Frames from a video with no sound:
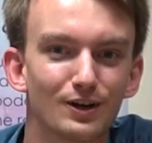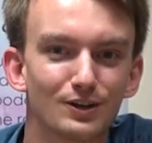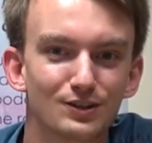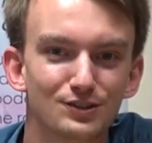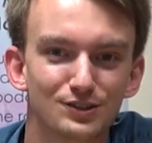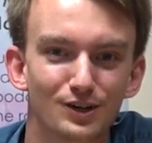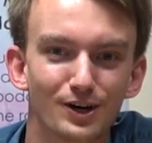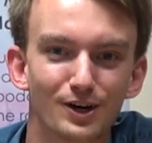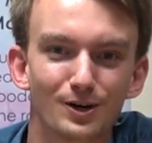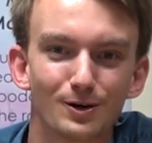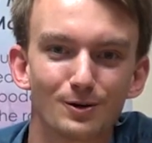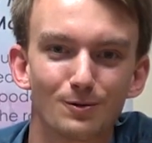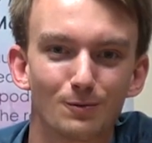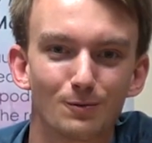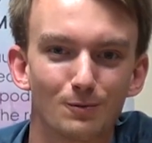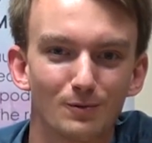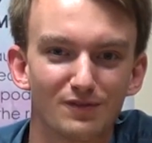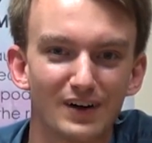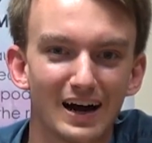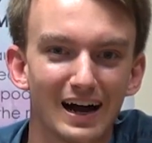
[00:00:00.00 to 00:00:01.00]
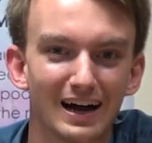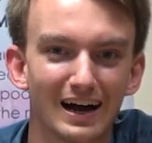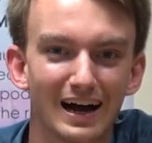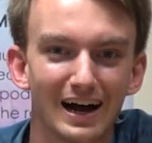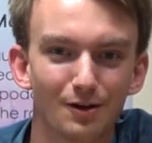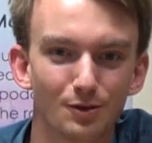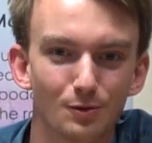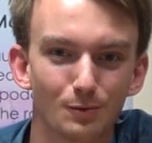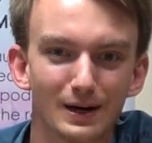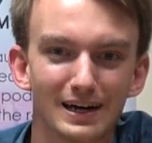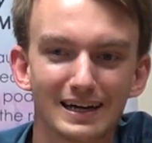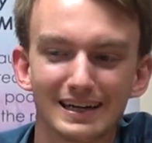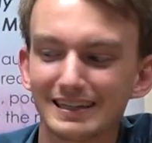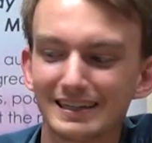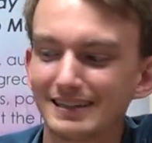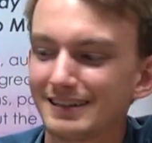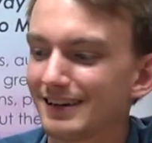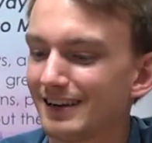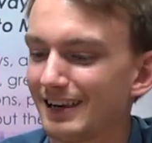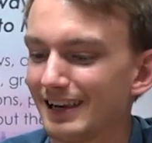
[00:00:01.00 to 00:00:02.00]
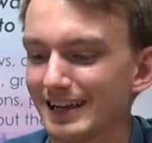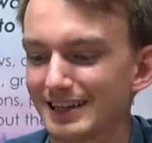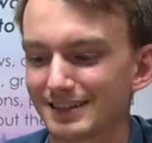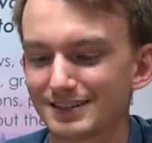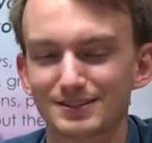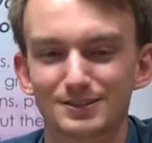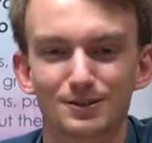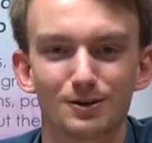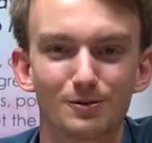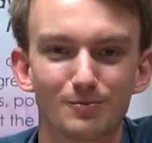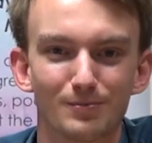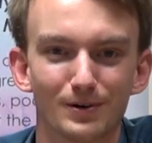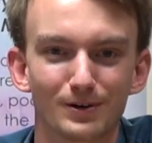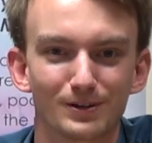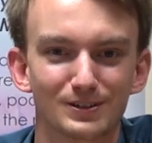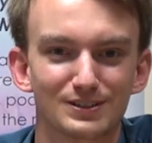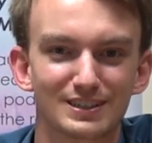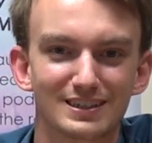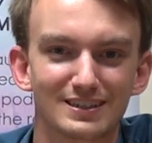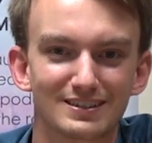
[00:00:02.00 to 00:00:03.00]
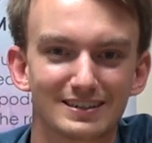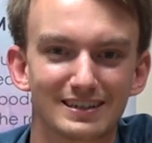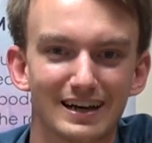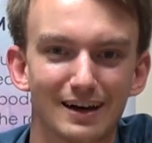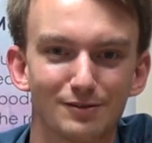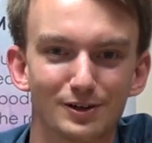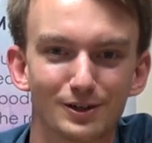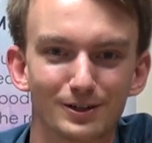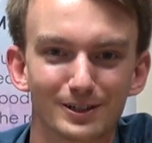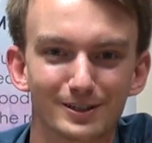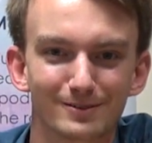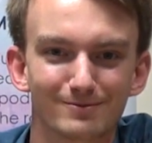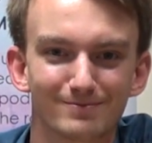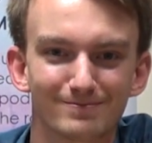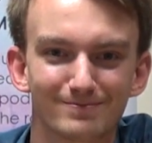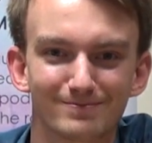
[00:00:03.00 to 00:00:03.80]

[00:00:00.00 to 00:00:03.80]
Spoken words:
So with that out of the way, let's unbox this and have a look.